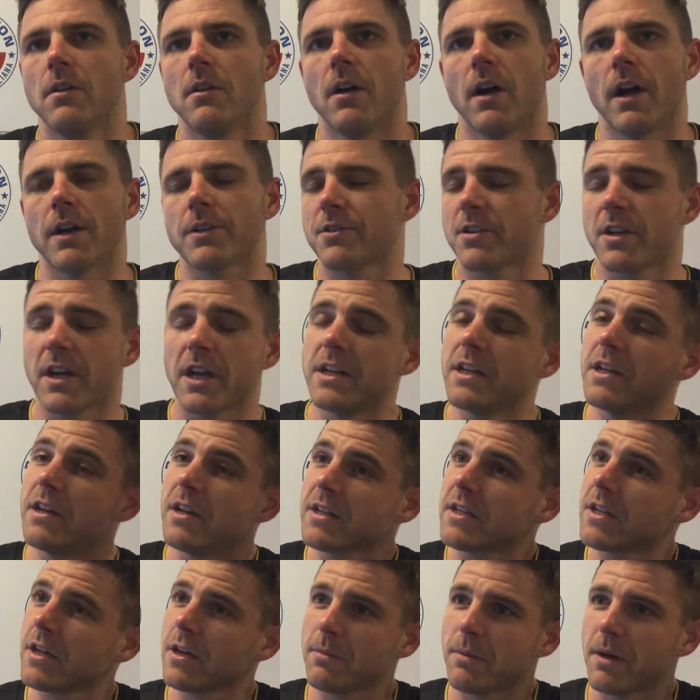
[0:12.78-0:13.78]
Actually, I
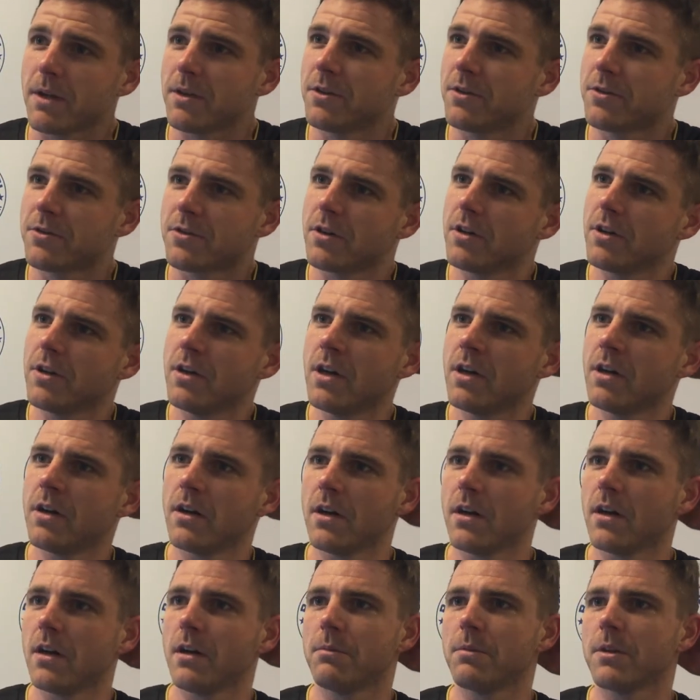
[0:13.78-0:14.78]
didn't care about the
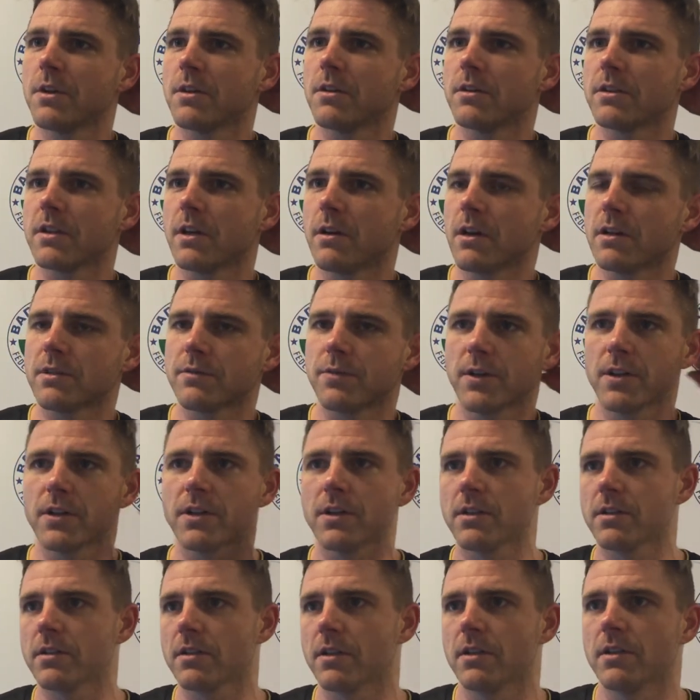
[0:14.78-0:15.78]
draw because I was
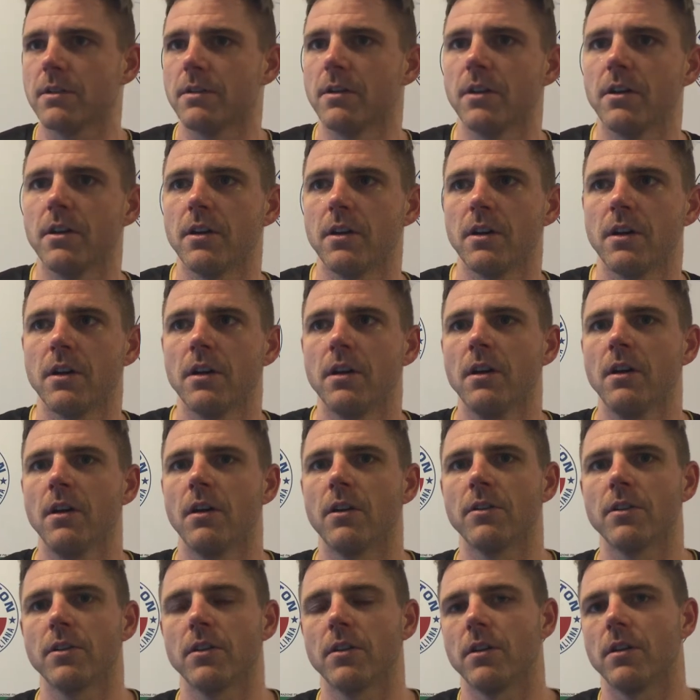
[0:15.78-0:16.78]
focused on
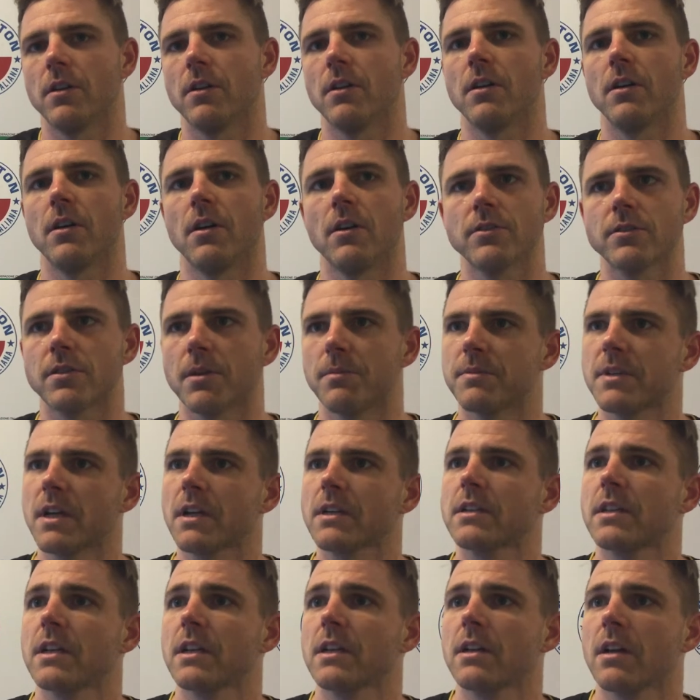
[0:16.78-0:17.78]
some
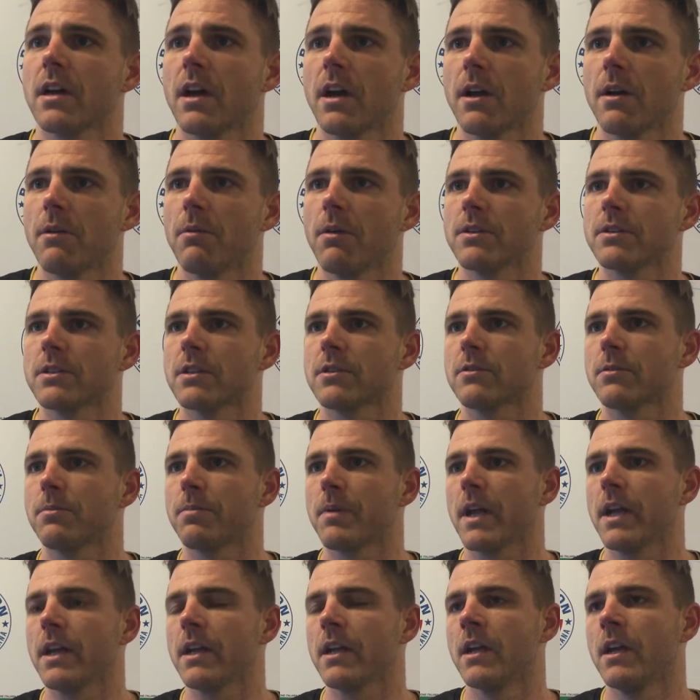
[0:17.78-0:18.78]
tactic I wanted to
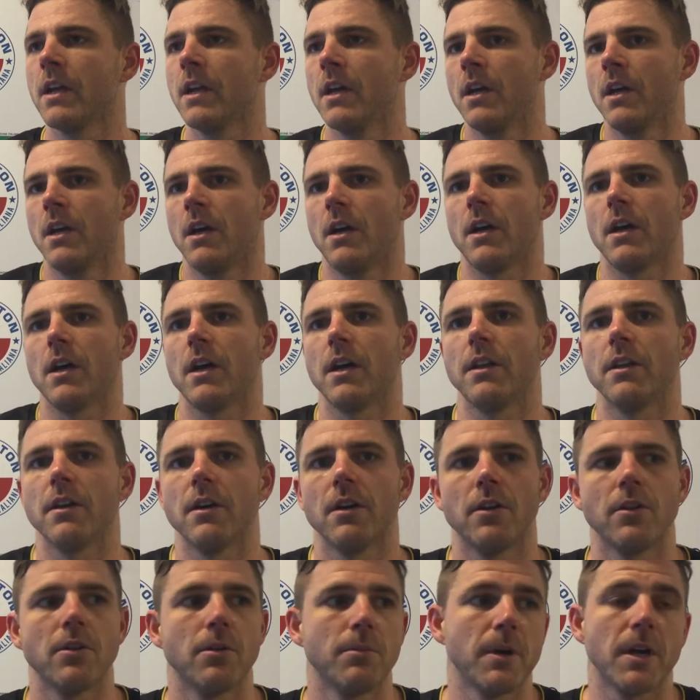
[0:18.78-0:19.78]
play. And
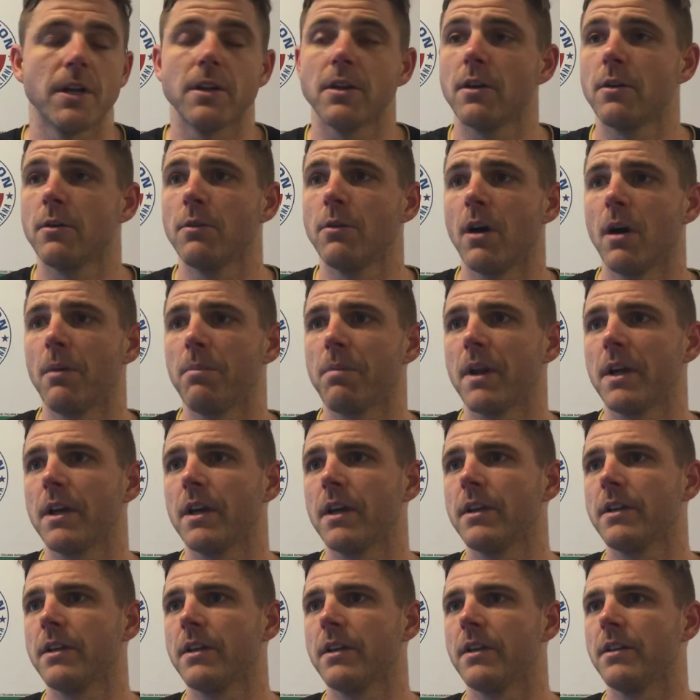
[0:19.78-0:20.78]
no matter who I
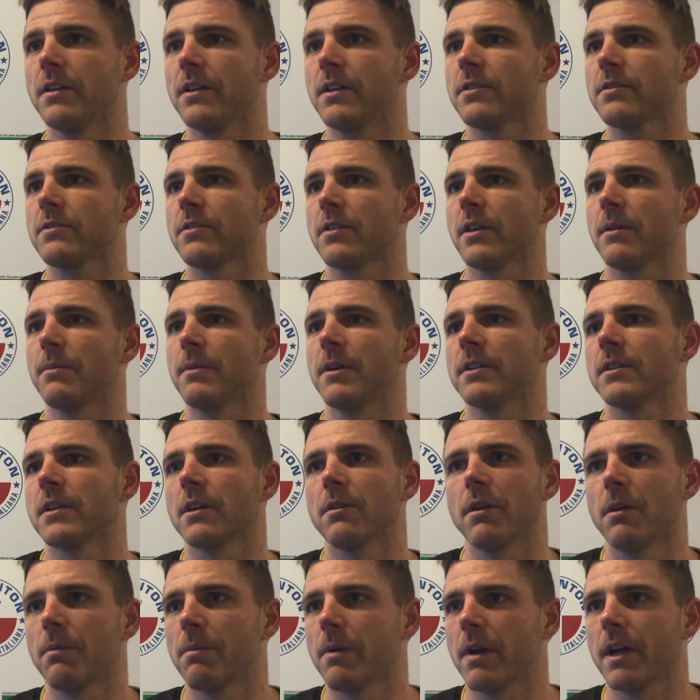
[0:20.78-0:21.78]
played in this tournament,
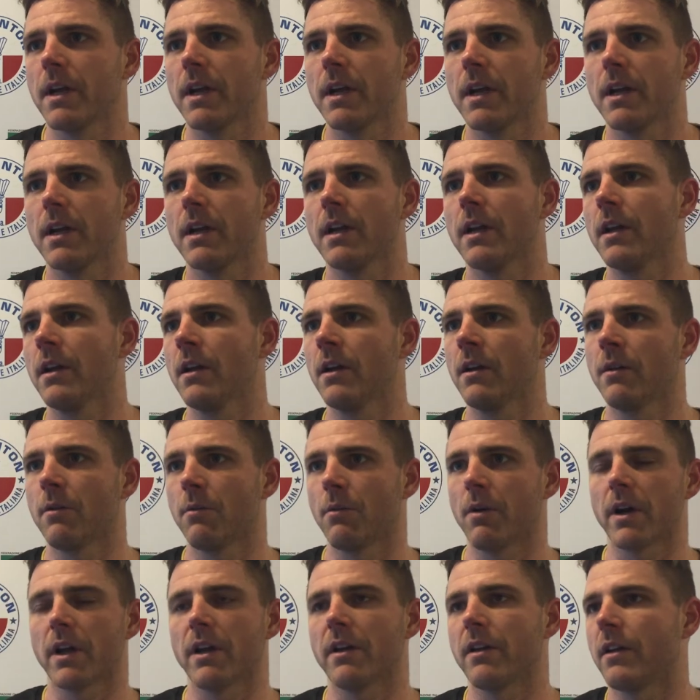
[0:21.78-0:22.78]
I will play
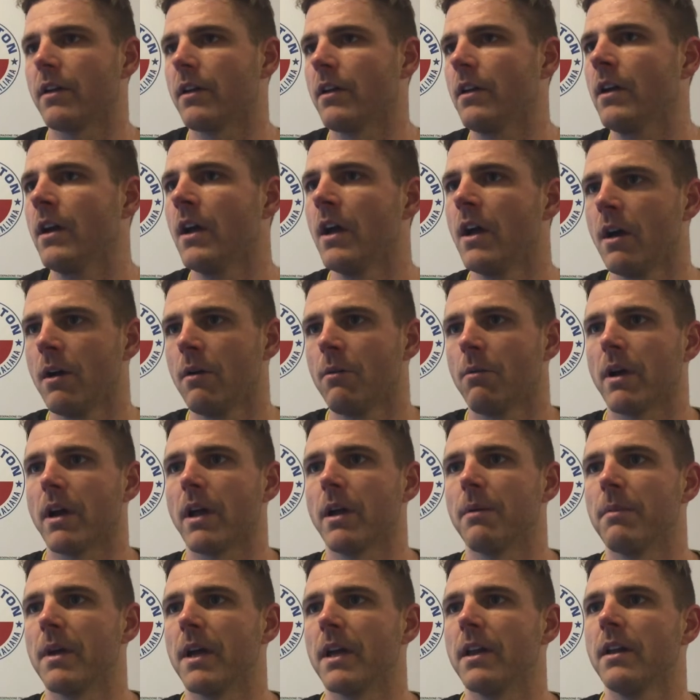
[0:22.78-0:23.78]
what
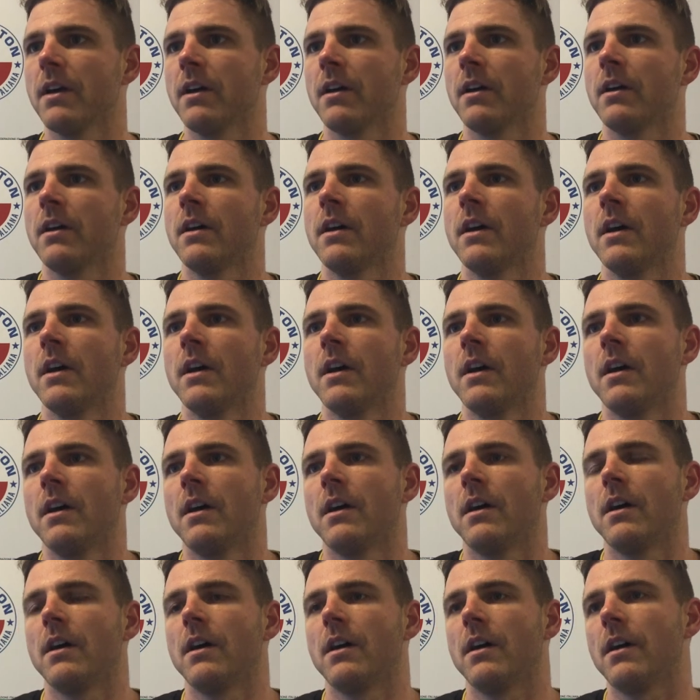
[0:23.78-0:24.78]
I made
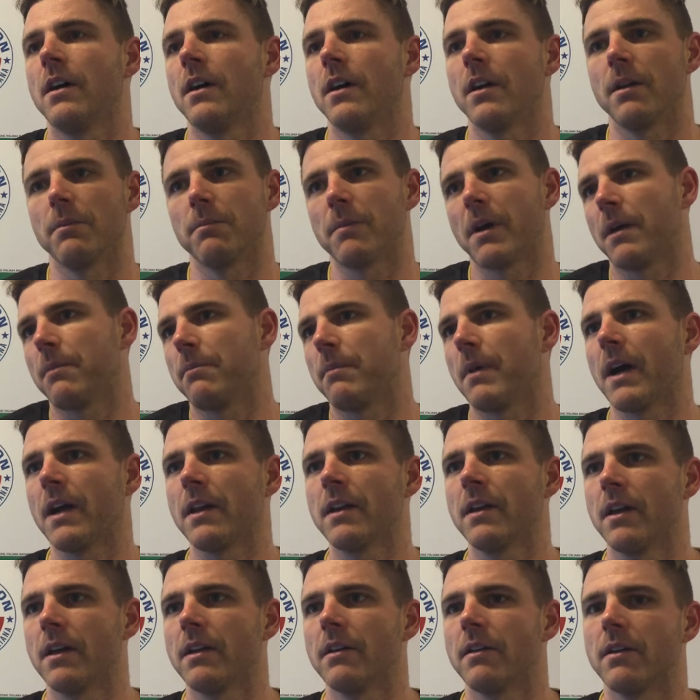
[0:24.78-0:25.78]
in my
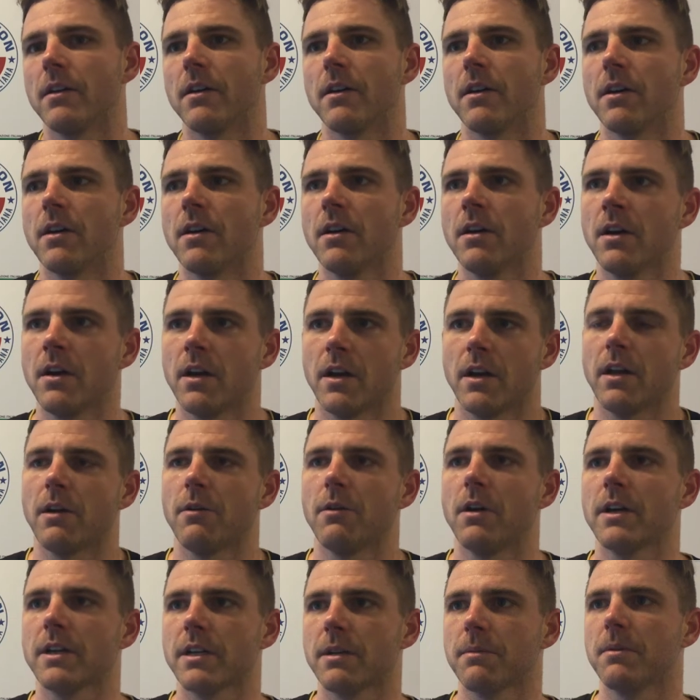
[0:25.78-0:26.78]
mind, and
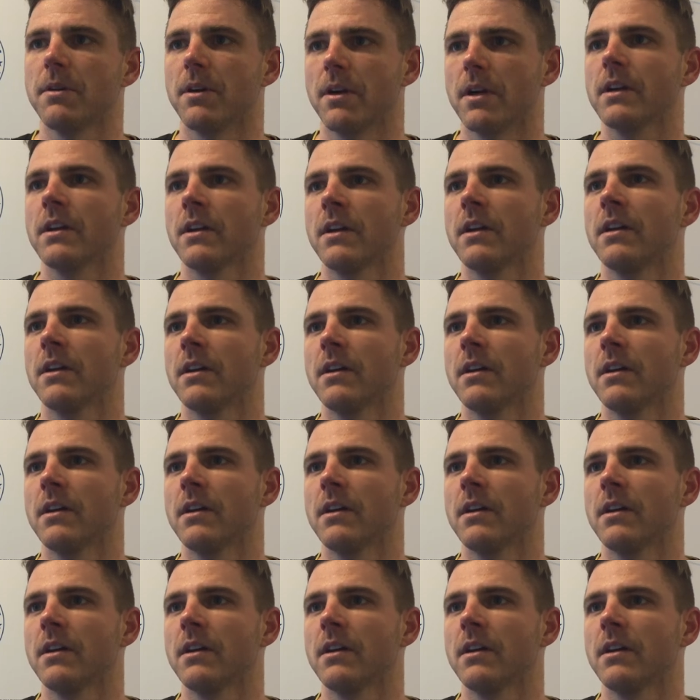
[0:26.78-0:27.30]
I will keep going.